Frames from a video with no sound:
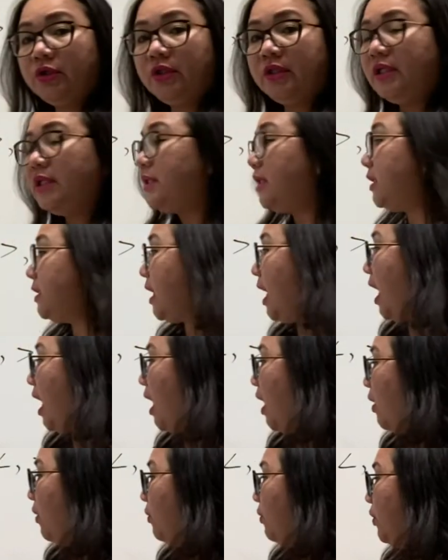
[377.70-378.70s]
this is
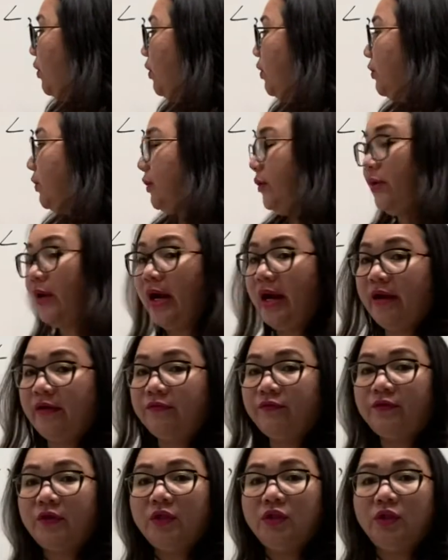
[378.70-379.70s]
how your graph
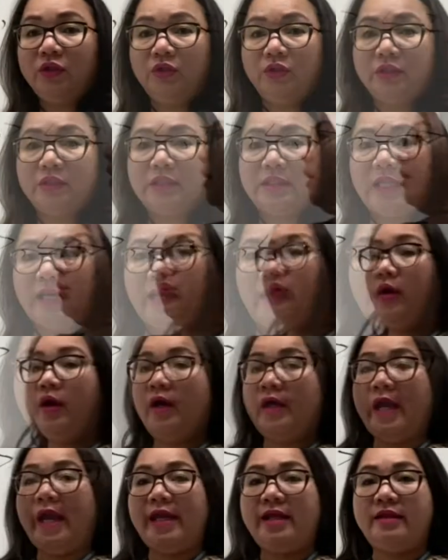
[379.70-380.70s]
looks like.
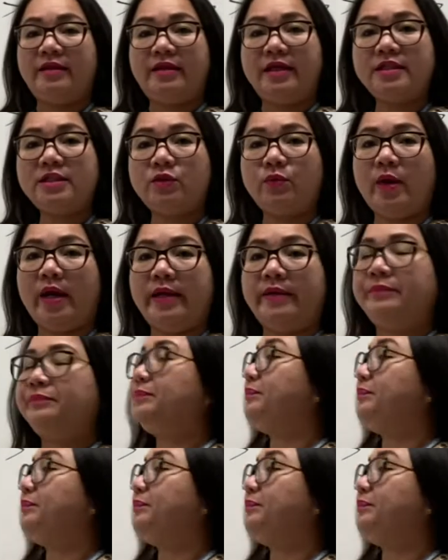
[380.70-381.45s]
Okay, this one.